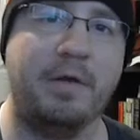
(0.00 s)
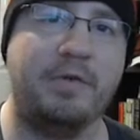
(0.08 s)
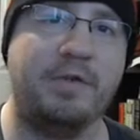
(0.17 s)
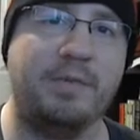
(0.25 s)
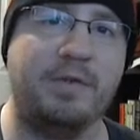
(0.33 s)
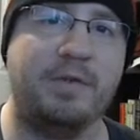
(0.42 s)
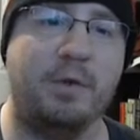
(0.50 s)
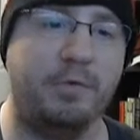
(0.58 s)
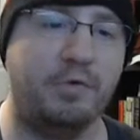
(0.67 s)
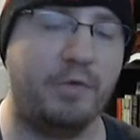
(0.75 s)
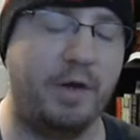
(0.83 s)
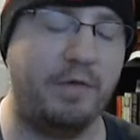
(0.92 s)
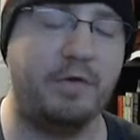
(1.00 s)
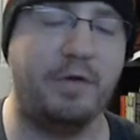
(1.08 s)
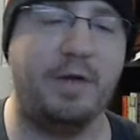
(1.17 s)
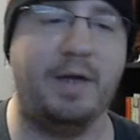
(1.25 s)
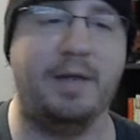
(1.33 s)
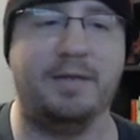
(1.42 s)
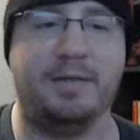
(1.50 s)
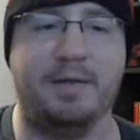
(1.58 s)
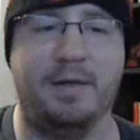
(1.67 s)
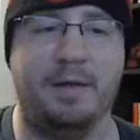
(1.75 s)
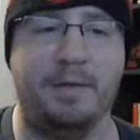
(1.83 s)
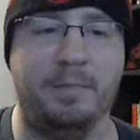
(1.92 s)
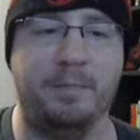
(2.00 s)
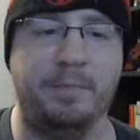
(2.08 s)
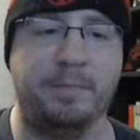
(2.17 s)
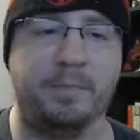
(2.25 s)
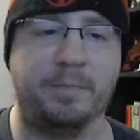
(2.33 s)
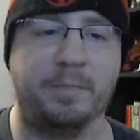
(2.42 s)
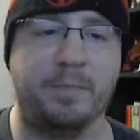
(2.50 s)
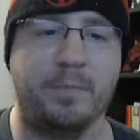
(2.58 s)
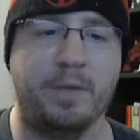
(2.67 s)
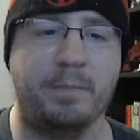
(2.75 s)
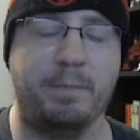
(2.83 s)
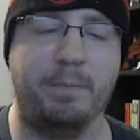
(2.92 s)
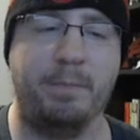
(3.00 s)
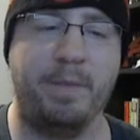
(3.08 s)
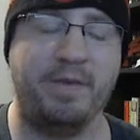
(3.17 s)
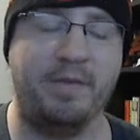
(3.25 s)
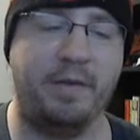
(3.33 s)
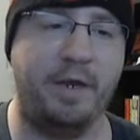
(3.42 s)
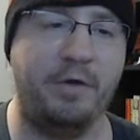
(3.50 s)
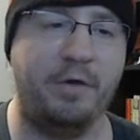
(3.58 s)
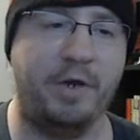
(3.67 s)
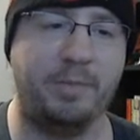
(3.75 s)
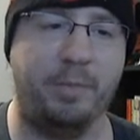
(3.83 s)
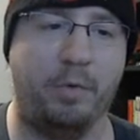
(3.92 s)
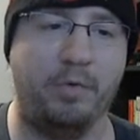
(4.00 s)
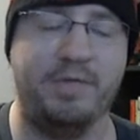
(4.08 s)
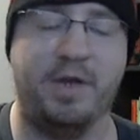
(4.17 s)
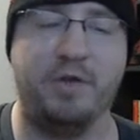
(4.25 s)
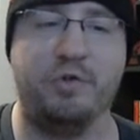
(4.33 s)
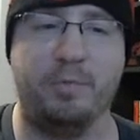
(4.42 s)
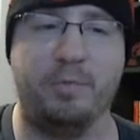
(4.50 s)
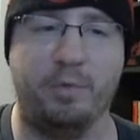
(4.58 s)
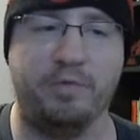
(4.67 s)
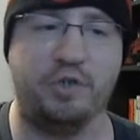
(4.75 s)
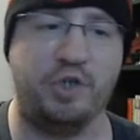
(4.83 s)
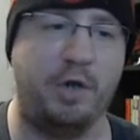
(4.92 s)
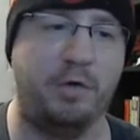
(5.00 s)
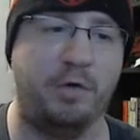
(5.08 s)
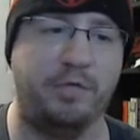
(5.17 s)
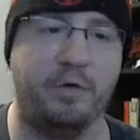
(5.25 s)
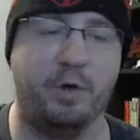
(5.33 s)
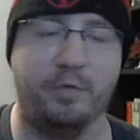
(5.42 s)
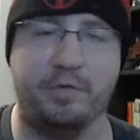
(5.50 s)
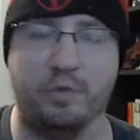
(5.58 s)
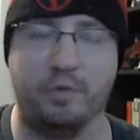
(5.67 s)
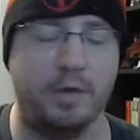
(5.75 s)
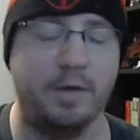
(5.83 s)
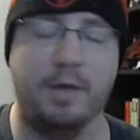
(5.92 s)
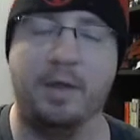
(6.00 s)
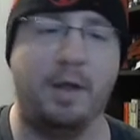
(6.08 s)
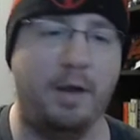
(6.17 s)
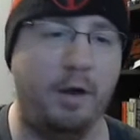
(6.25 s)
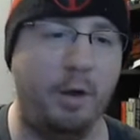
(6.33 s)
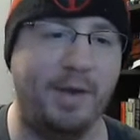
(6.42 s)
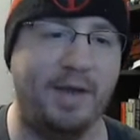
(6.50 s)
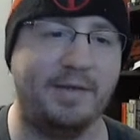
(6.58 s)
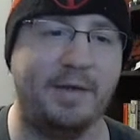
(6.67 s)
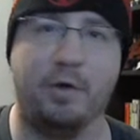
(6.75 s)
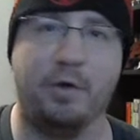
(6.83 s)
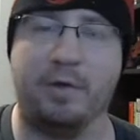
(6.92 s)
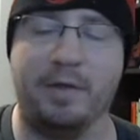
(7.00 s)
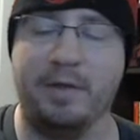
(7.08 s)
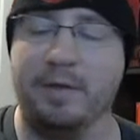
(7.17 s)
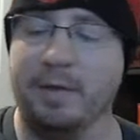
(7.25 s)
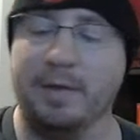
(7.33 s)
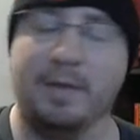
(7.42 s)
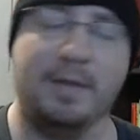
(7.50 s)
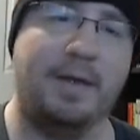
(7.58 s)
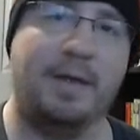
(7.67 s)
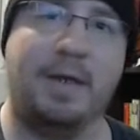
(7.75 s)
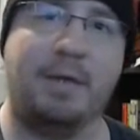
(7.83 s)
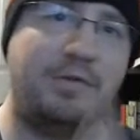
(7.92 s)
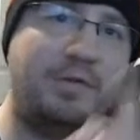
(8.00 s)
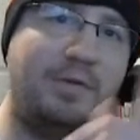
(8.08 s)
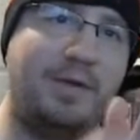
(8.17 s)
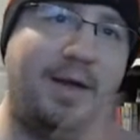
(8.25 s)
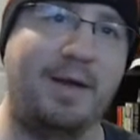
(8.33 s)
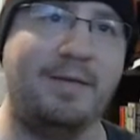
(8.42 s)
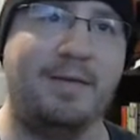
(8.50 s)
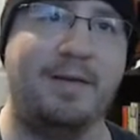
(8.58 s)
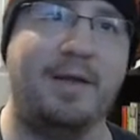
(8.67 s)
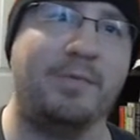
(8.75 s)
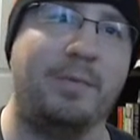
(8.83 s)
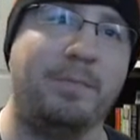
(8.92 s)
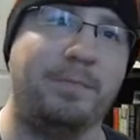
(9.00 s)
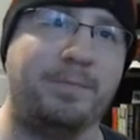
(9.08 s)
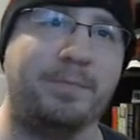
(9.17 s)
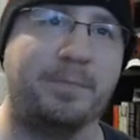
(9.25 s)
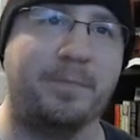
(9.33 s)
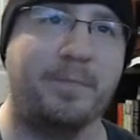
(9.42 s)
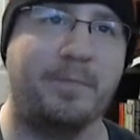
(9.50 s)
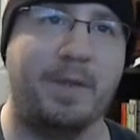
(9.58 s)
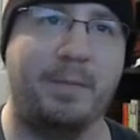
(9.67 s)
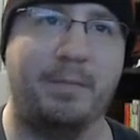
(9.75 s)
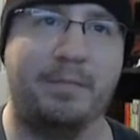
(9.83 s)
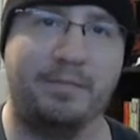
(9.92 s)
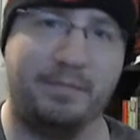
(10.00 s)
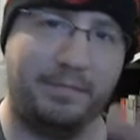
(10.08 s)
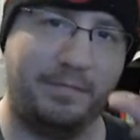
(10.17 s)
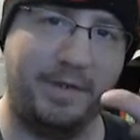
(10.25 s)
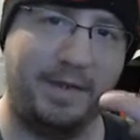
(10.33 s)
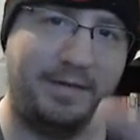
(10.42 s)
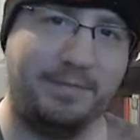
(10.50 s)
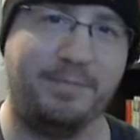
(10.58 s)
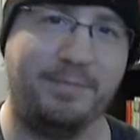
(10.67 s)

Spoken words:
Christmas. I hope it was great for you guys. Best of luck in your guys' polls if you guys choose a pull for Xion or for Sora. I hope you guys get it early. And I will see you guys in the next one. See you guys.